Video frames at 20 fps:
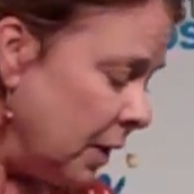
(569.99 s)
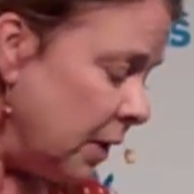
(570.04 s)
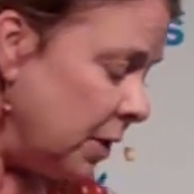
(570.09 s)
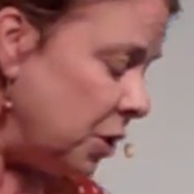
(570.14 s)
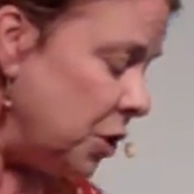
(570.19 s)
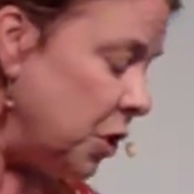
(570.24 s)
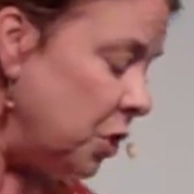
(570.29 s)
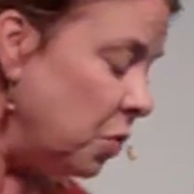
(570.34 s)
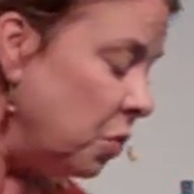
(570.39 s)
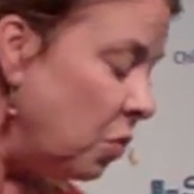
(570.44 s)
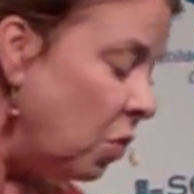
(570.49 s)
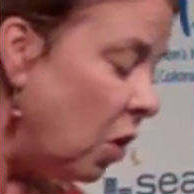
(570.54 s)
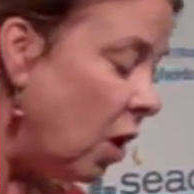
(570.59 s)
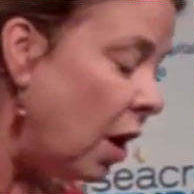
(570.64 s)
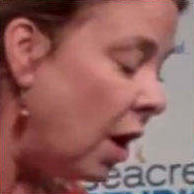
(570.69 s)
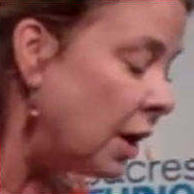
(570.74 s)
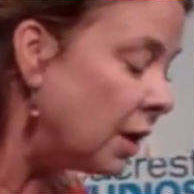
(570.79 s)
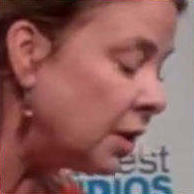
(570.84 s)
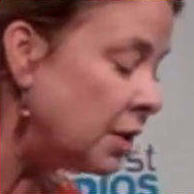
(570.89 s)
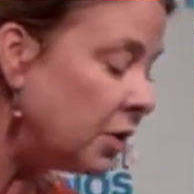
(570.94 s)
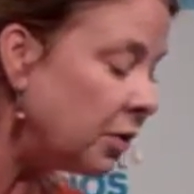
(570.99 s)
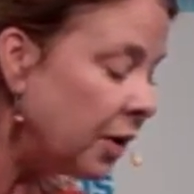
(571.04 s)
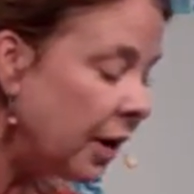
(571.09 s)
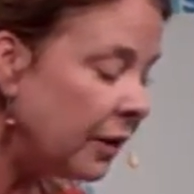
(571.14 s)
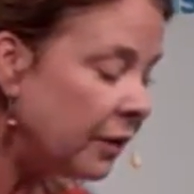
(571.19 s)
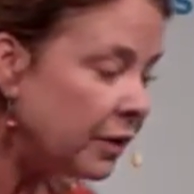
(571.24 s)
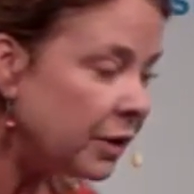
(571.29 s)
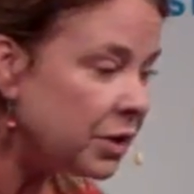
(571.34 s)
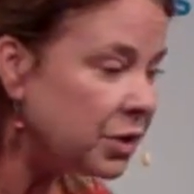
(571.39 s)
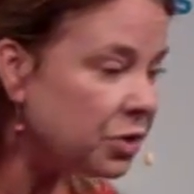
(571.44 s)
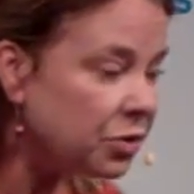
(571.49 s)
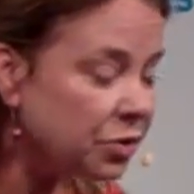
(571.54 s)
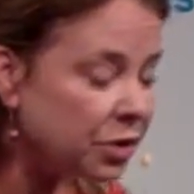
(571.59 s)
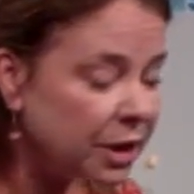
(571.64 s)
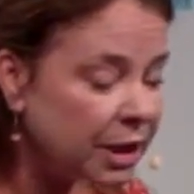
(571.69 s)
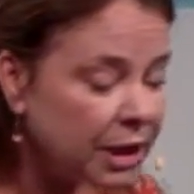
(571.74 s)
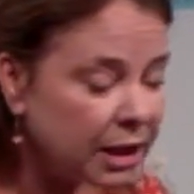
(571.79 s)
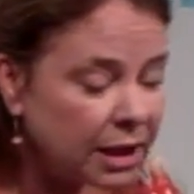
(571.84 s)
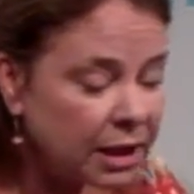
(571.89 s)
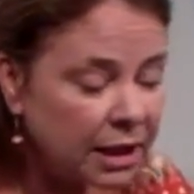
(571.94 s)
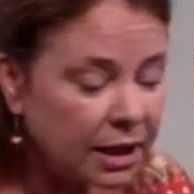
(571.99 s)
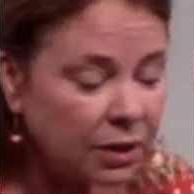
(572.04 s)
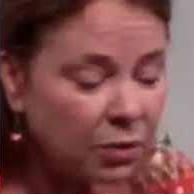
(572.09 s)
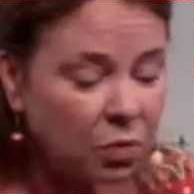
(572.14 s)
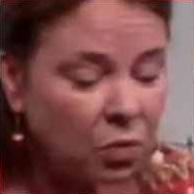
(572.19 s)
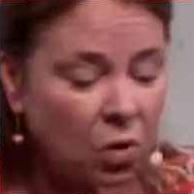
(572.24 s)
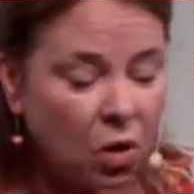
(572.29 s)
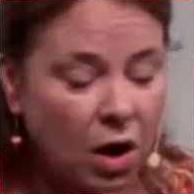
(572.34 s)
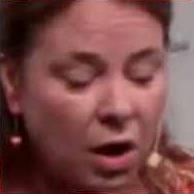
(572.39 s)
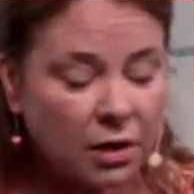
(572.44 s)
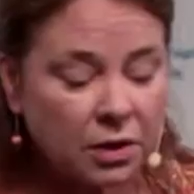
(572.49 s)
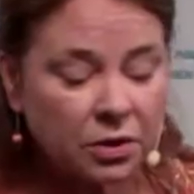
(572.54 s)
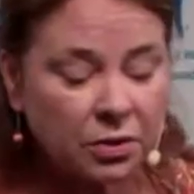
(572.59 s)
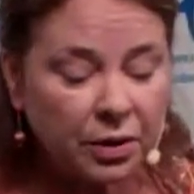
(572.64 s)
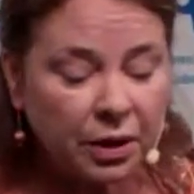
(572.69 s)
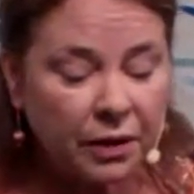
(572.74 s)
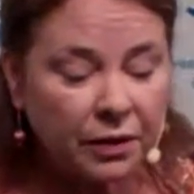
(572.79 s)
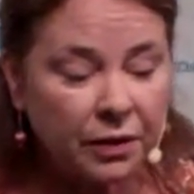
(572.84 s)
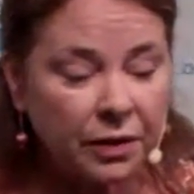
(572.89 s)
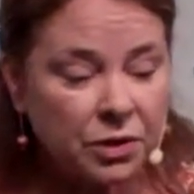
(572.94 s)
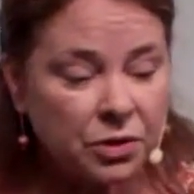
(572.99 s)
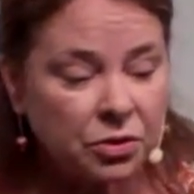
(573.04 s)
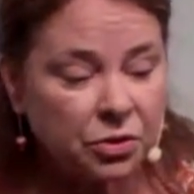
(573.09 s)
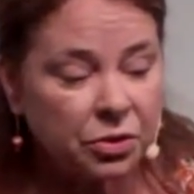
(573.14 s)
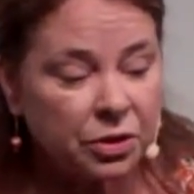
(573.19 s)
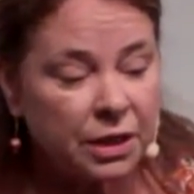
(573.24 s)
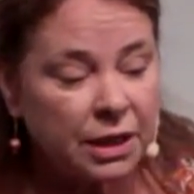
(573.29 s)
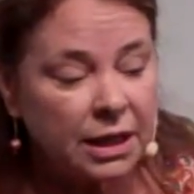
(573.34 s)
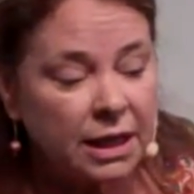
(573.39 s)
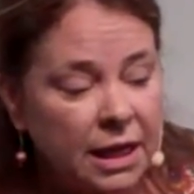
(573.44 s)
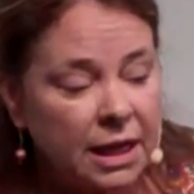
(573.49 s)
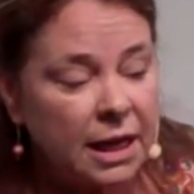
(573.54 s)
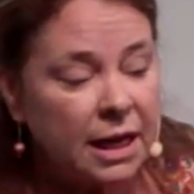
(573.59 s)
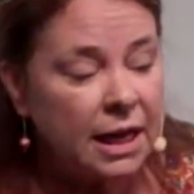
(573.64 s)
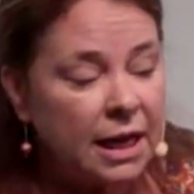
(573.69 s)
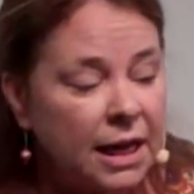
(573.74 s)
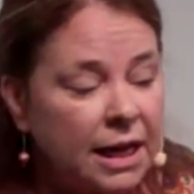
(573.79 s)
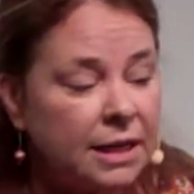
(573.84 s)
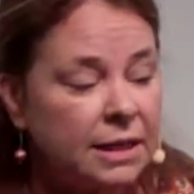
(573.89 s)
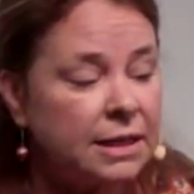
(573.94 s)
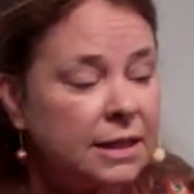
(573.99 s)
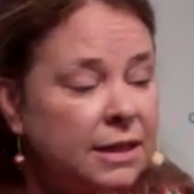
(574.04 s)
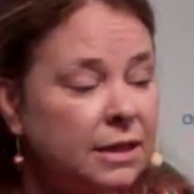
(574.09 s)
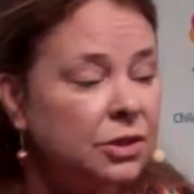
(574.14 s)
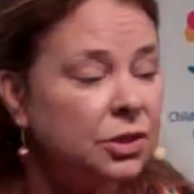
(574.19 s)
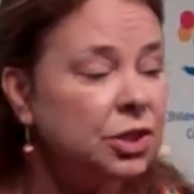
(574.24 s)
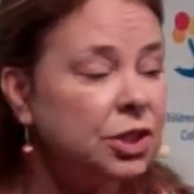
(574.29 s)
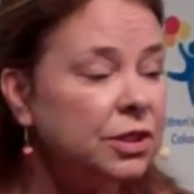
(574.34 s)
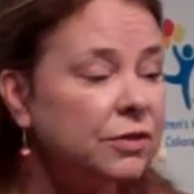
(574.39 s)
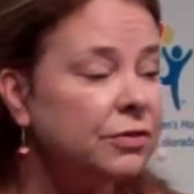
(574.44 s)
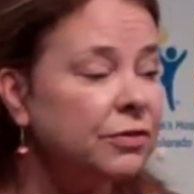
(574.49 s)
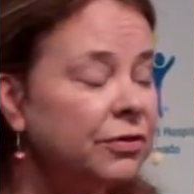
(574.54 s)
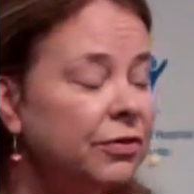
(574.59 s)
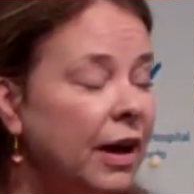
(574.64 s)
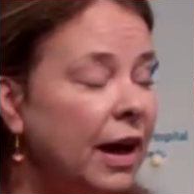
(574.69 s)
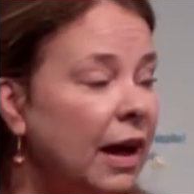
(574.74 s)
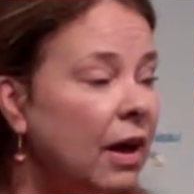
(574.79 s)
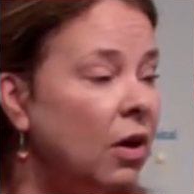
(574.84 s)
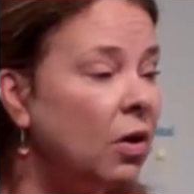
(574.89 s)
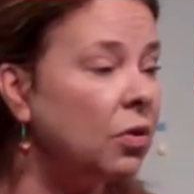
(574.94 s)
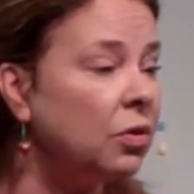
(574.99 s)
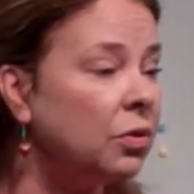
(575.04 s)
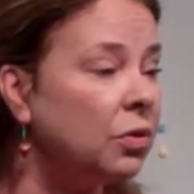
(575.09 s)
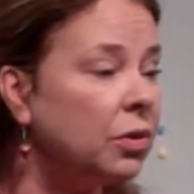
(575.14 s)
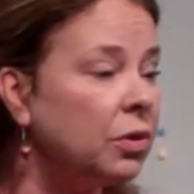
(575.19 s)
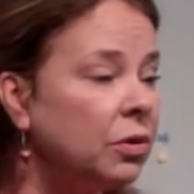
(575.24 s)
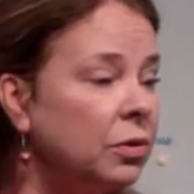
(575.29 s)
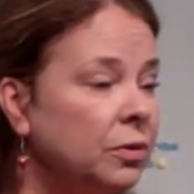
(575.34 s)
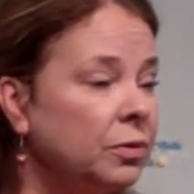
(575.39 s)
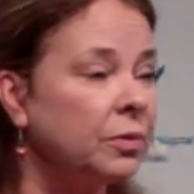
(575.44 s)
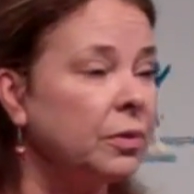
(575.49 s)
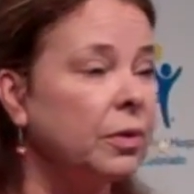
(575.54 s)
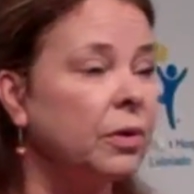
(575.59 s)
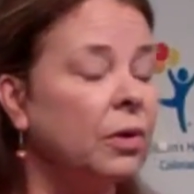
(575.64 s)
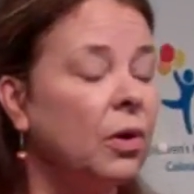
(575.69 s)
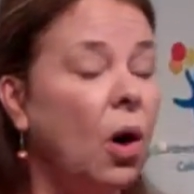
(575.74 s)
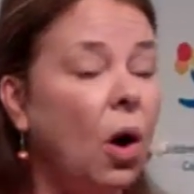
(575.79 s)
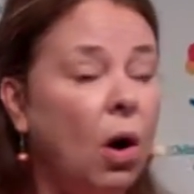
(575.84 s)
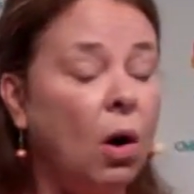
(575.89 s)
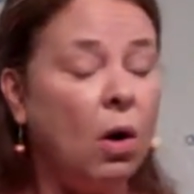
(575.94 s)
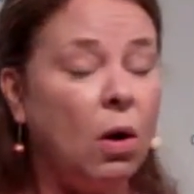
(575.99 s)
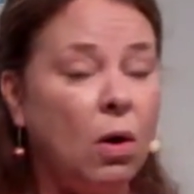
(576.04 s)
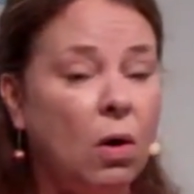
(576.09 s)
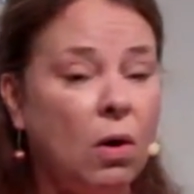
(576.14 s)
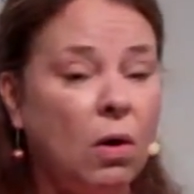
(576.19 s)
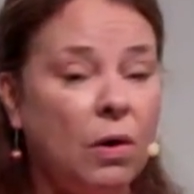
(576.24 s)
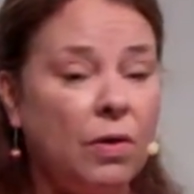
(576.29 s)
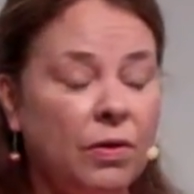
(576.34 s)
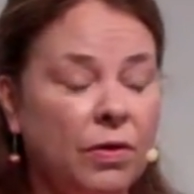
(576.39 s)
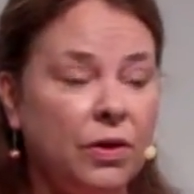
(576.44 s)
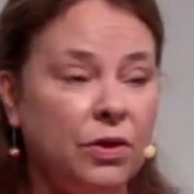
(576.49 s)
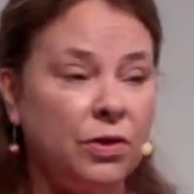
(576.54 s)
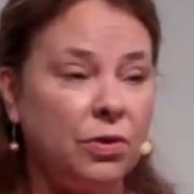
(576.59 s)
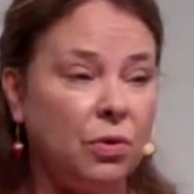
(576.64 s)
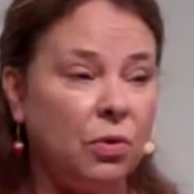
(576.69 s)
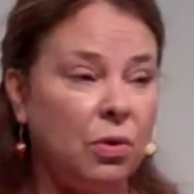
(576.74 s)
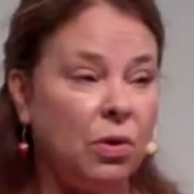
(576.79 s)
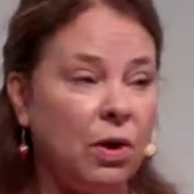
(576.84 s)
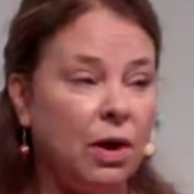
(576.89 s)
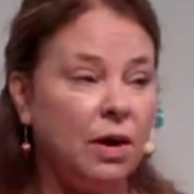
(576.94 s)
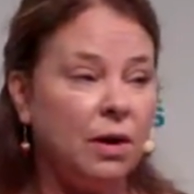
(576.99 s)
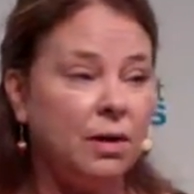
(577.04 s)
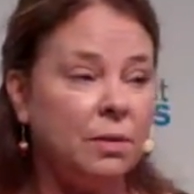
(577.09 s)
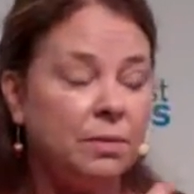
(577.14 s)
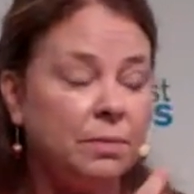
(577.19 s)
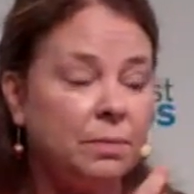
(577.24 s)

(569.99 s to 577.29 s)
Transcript: She walked around the tree and walked around the tree until she found the door.